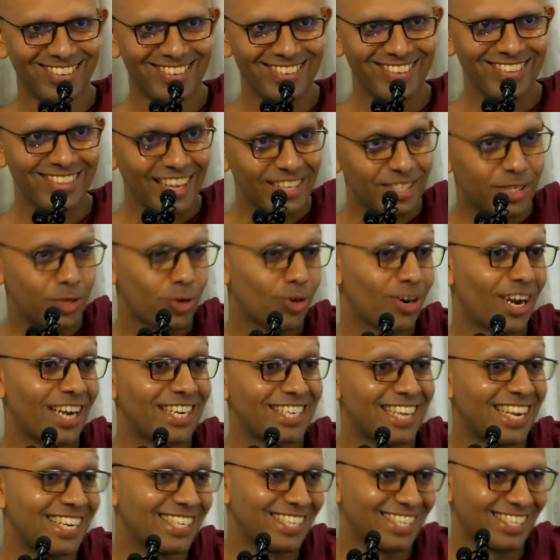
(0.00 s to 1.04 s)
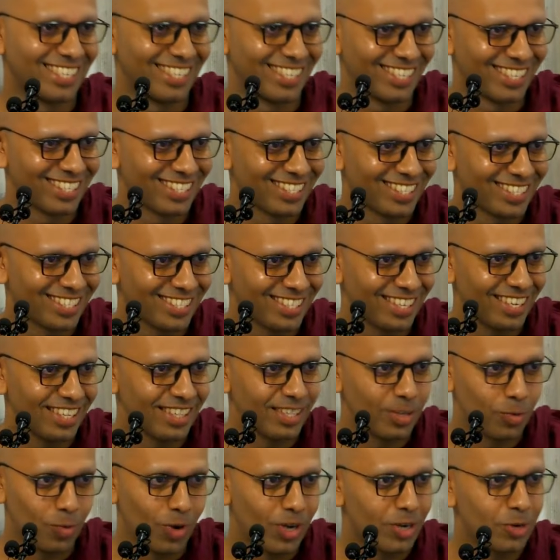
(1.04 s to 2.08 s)
And that's your identity,
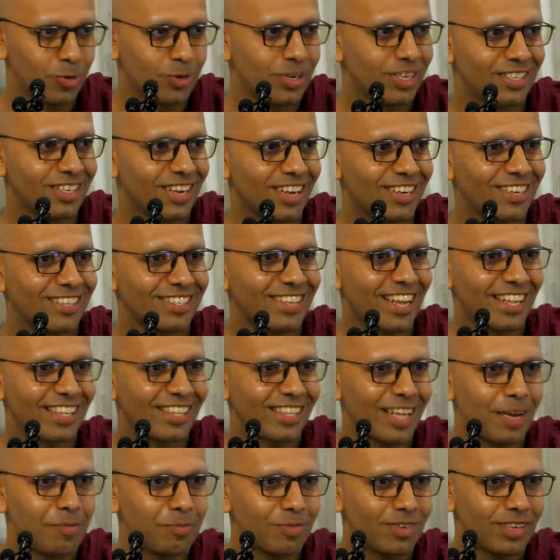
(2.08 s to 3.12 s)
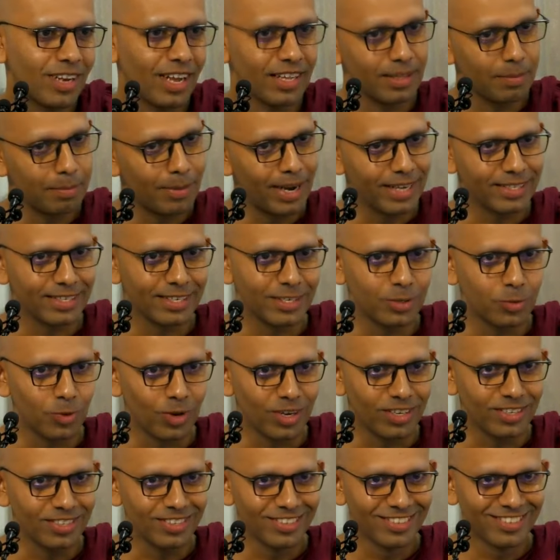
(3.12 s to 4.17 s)
right? The one who doesn't understand the Dhamma, like the blessed
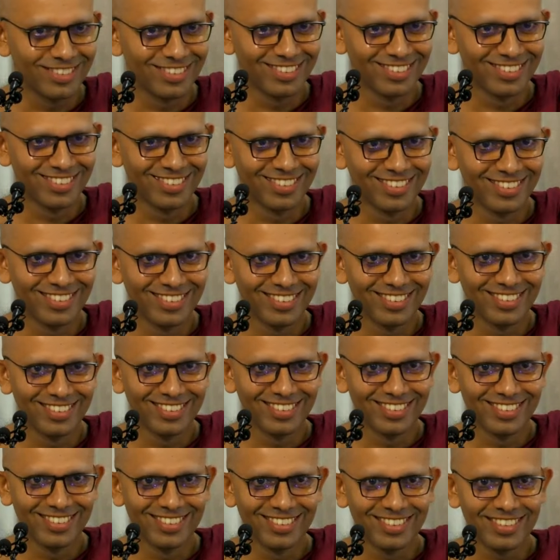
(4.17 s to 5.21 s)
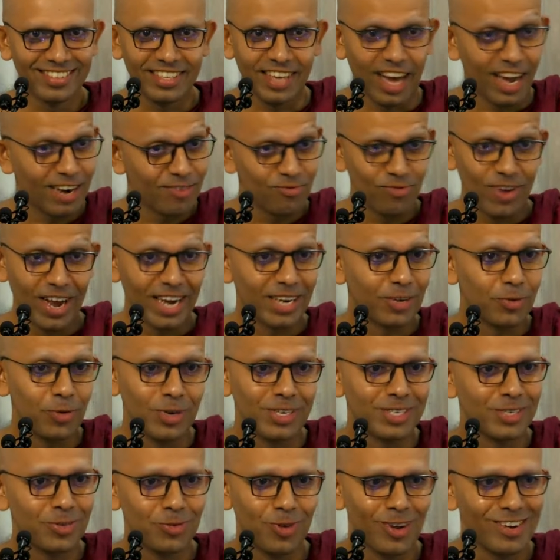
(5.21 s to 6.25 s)
one, the
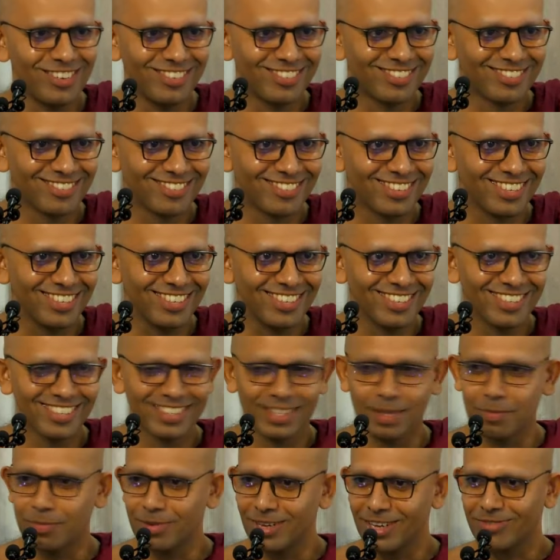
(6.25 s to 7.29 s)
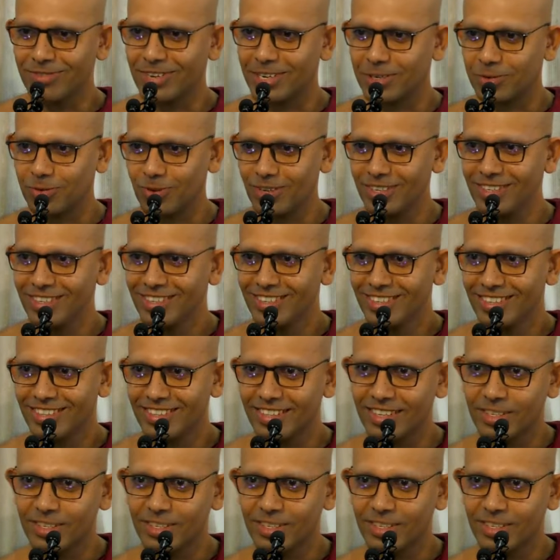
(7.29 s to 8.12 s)
unvanquished one, huh? The perfect one.